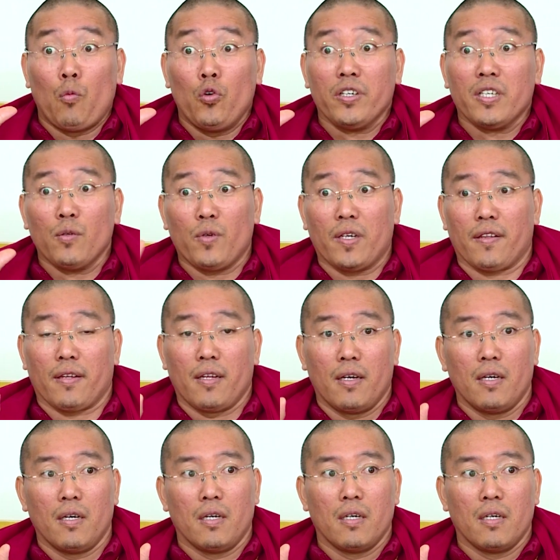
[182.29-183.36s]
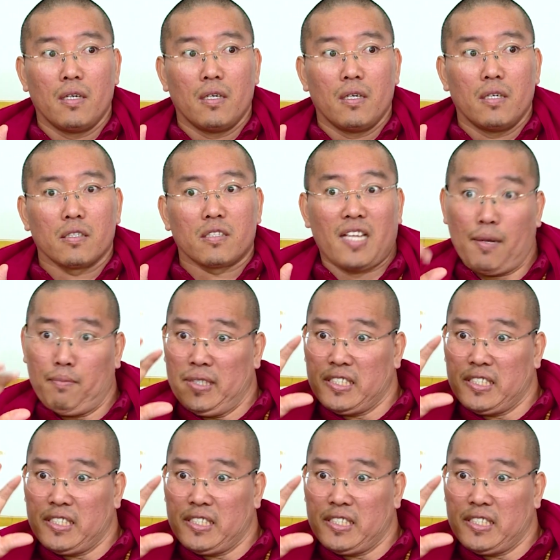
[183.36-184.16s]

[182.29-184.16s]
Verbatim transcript: i'm working with so that